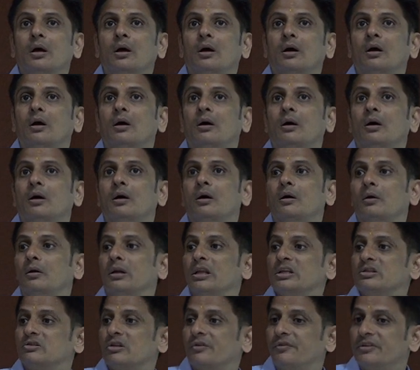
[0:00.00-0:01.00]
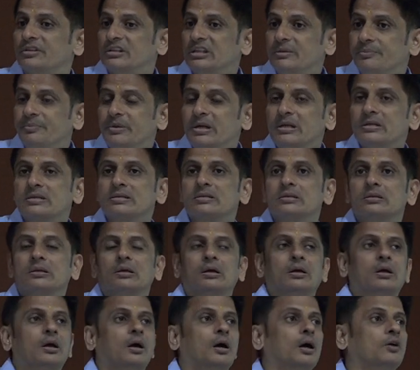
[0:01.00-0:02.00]
a list of recipients
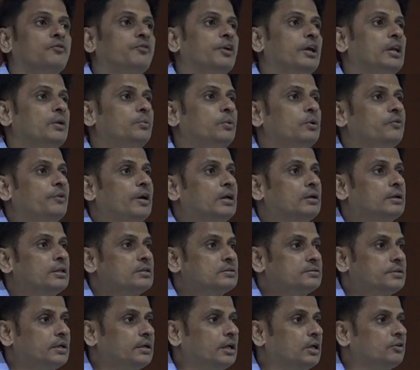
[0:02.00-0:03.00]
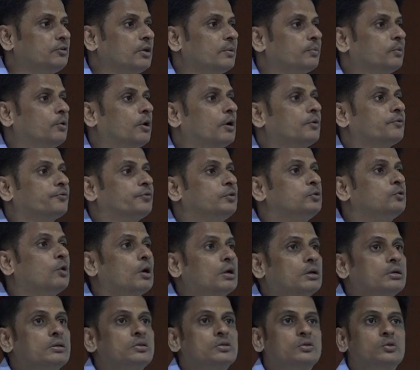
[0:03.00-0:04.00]
available, waitlisted, and you have got few
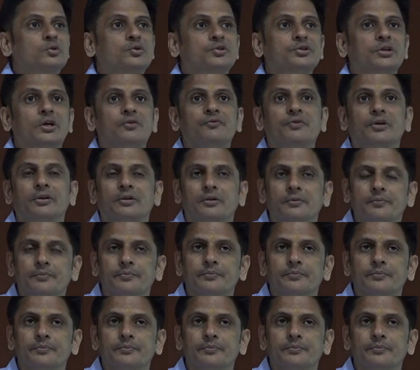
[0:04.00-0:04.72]
organs to share with?